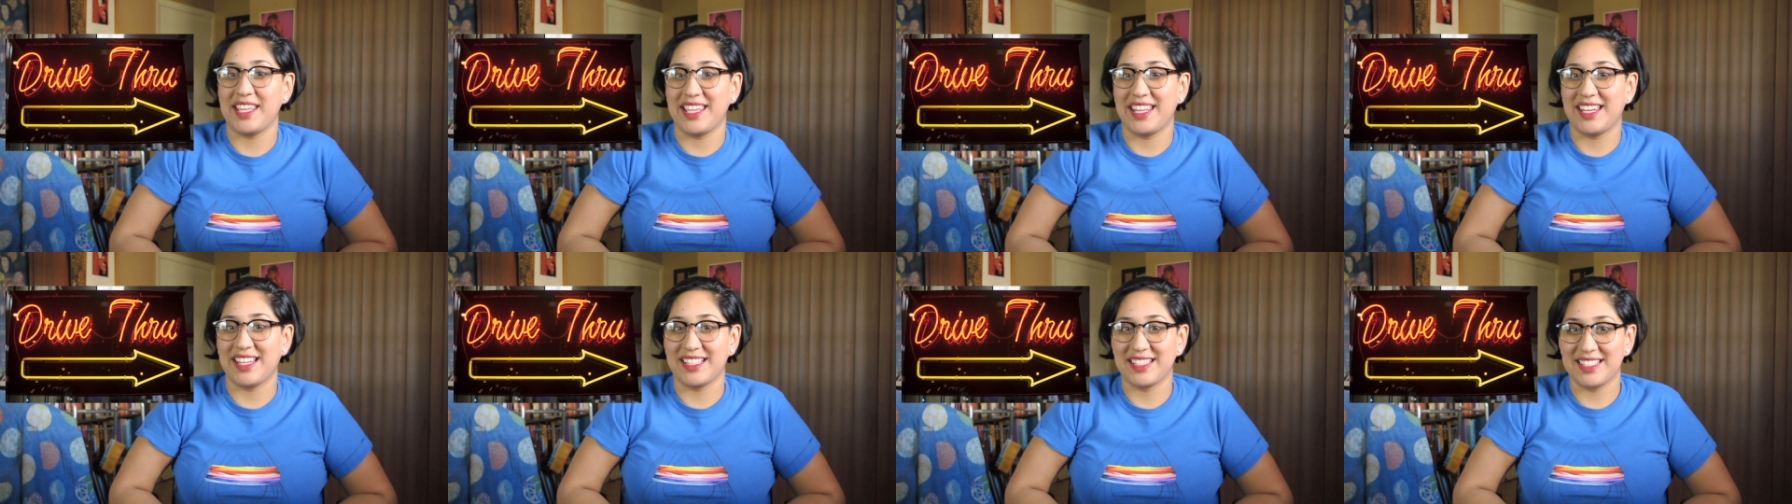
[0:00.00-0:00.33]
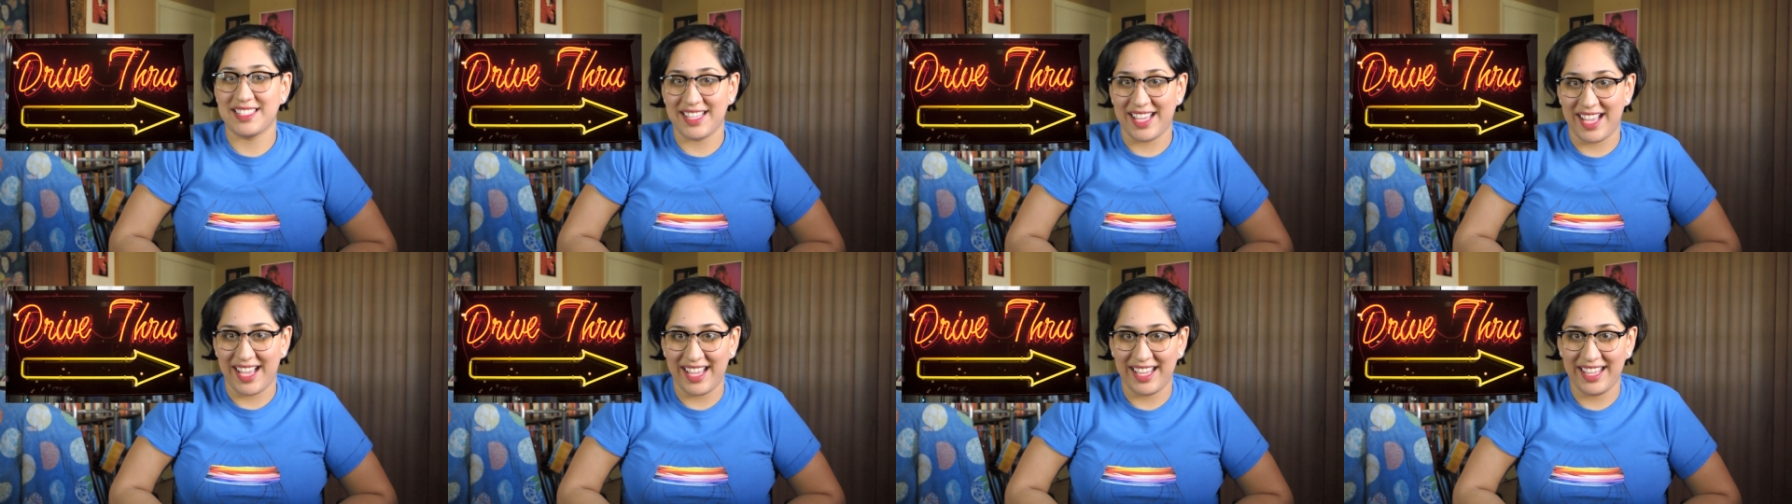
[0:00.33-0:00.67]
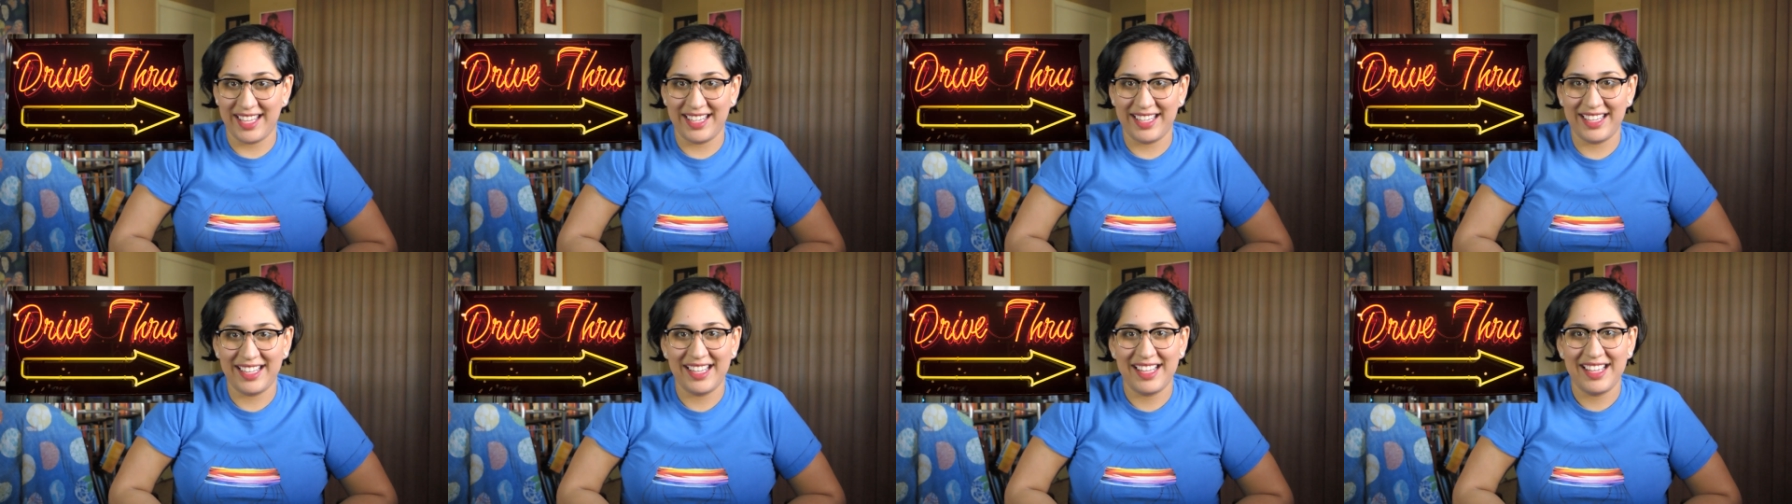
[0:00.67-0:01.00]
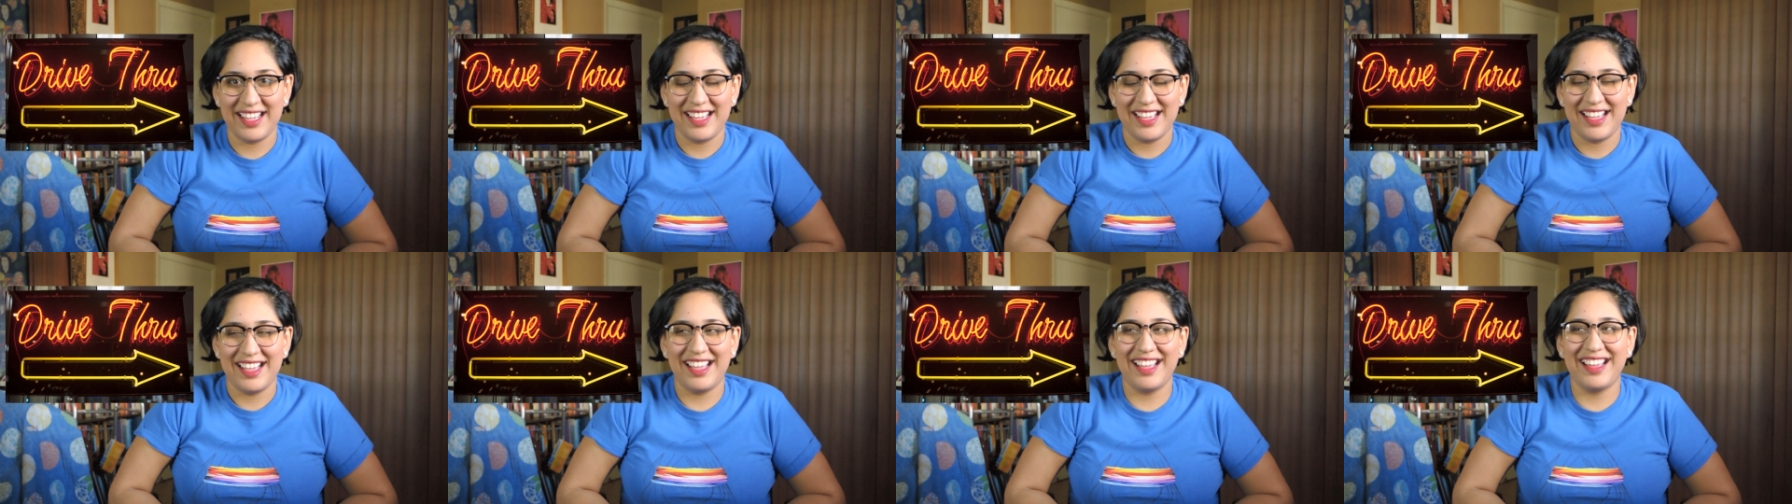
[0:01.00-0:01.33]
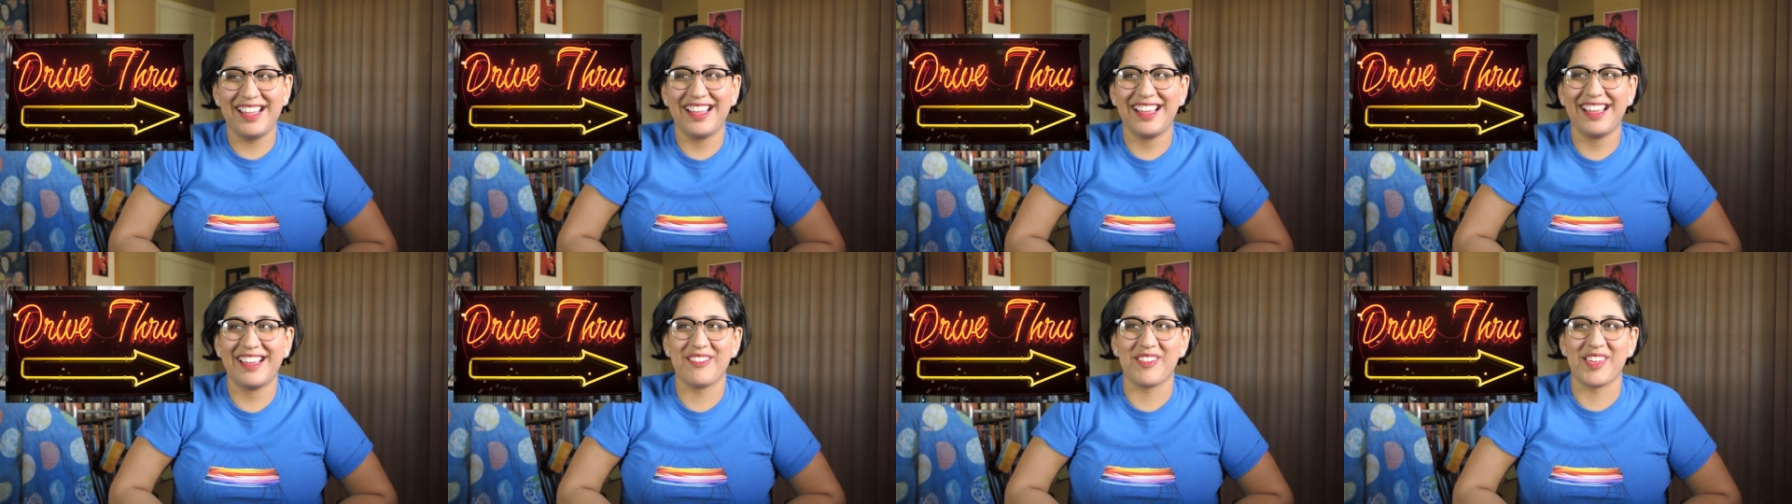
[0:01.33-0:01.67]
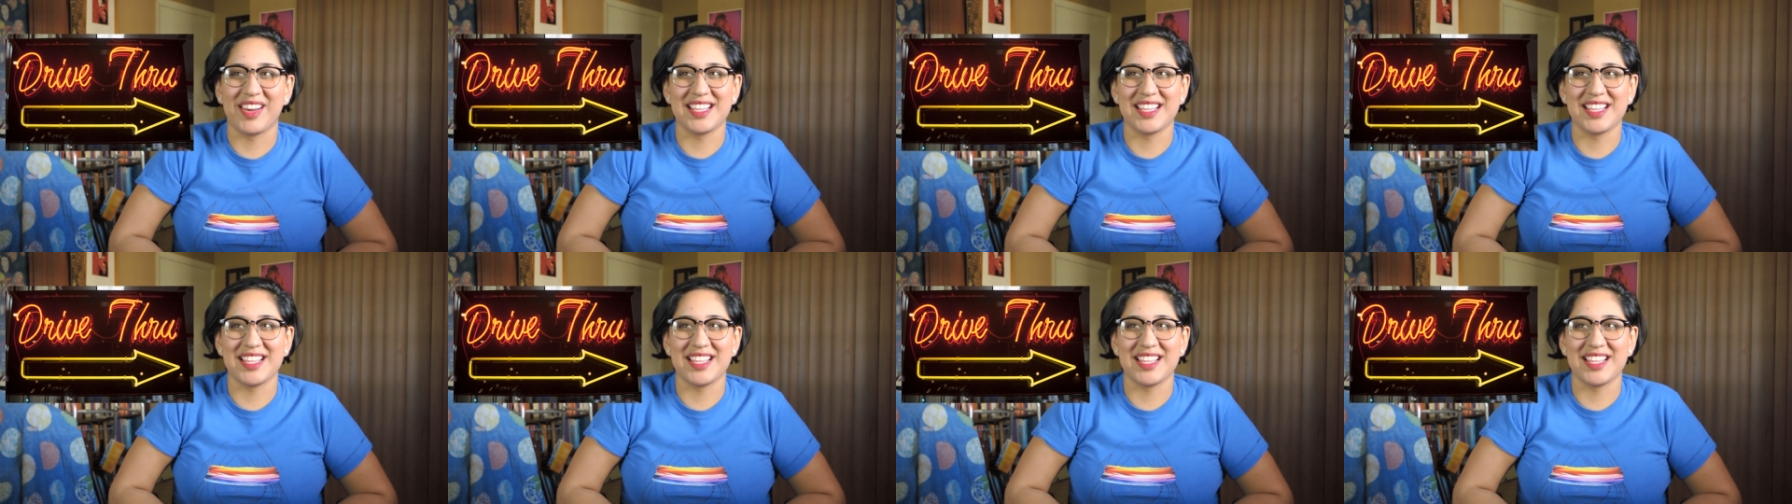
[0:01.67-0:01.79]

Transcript: eat inside. And